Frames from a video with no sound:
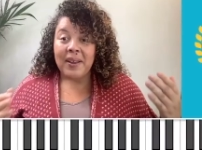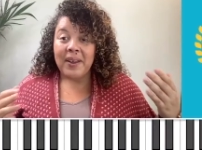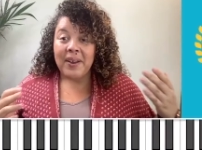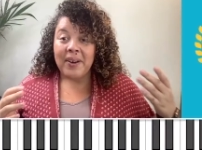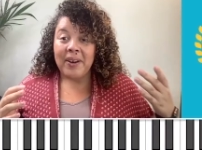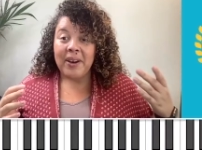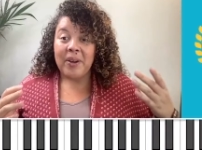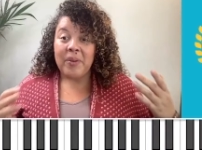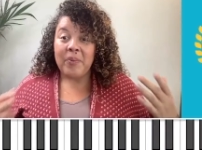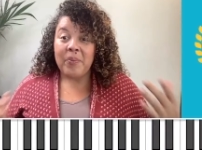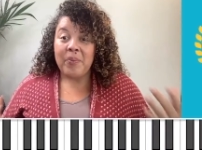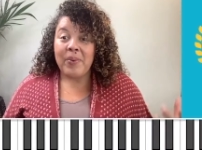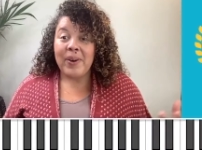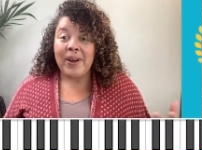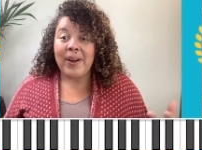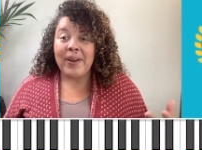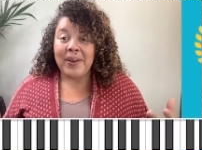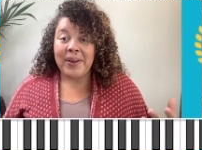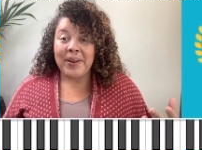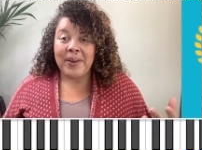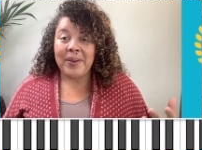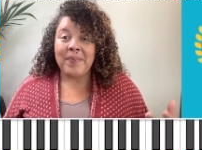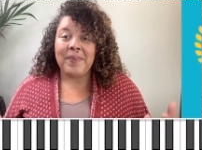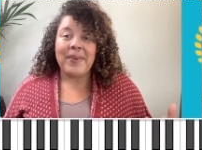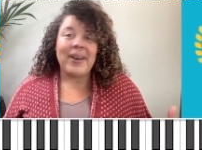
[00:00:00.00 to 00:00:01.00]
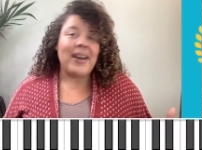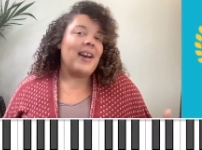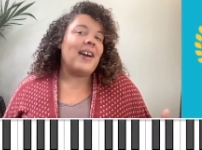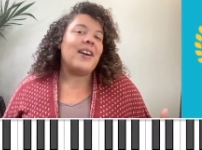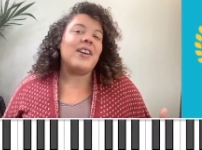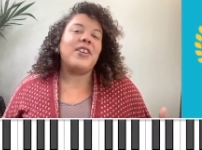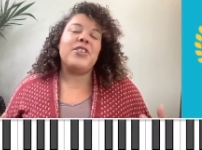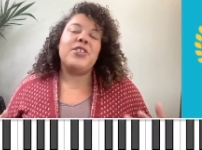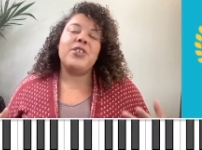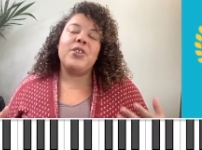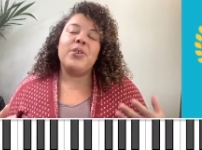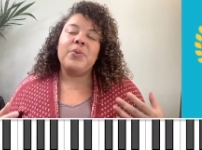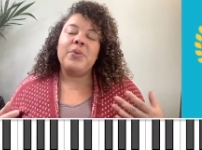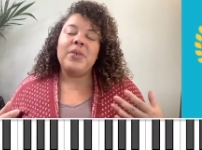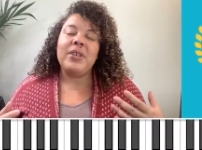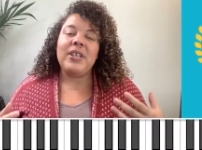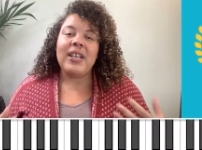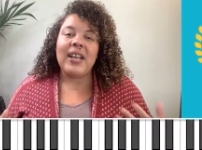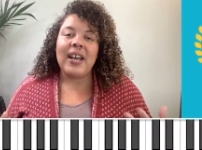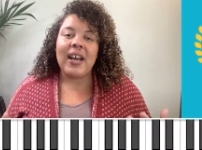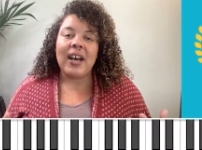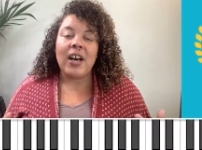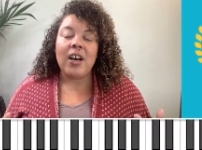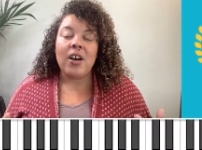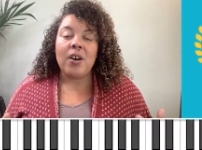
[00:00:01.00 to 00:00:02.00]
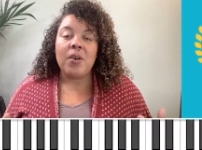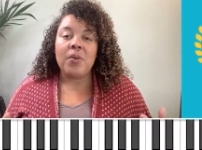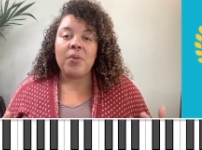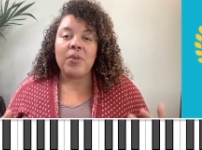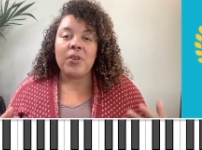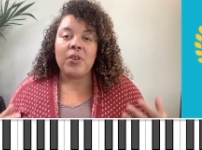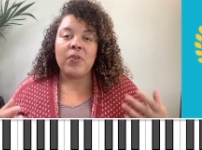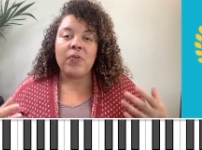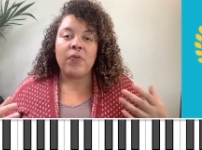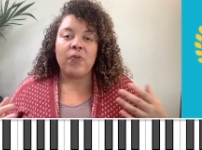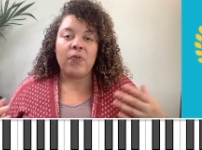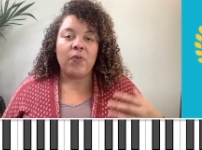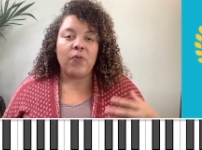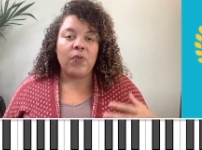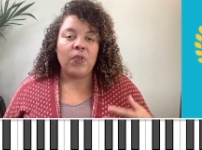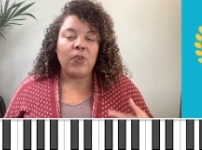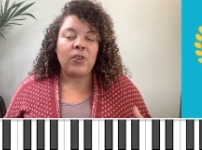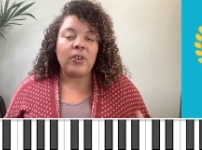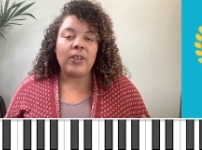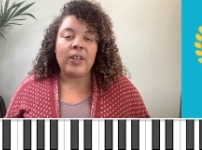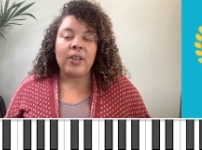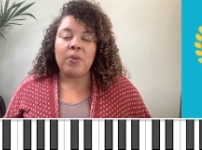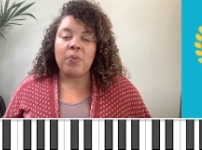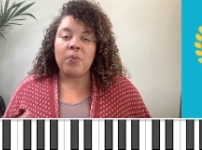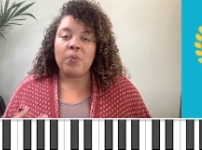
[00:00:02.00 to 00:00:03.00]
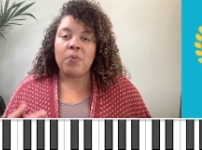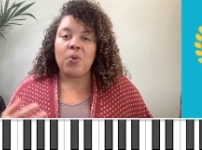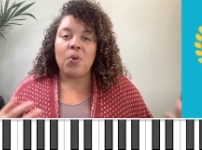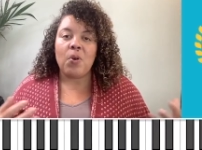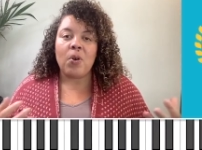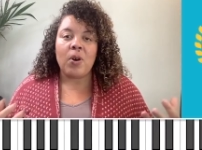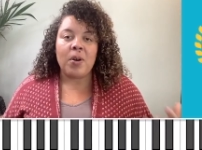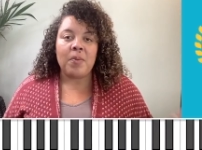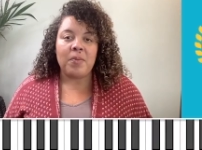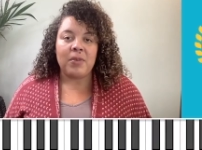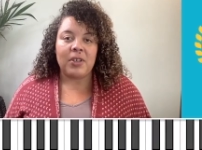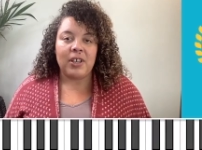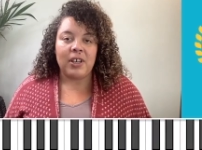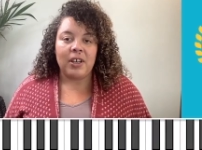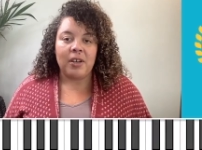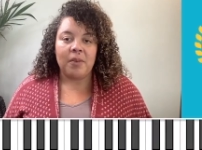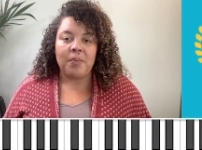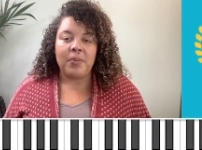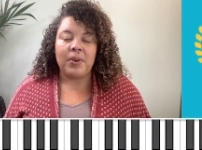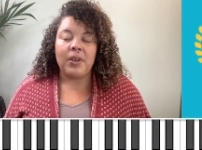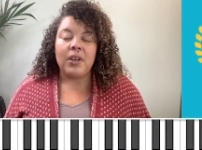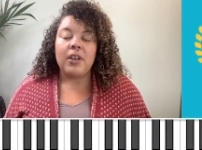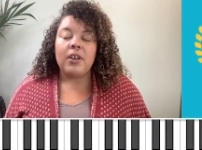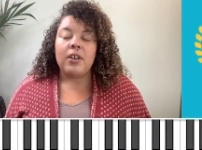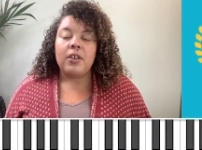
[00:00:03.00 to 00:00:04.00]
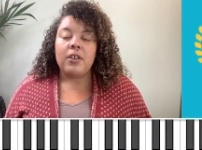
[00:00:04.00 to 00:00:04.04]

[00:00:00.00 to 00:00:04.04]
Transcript: All right, welcome back. So now you've fully warmed up.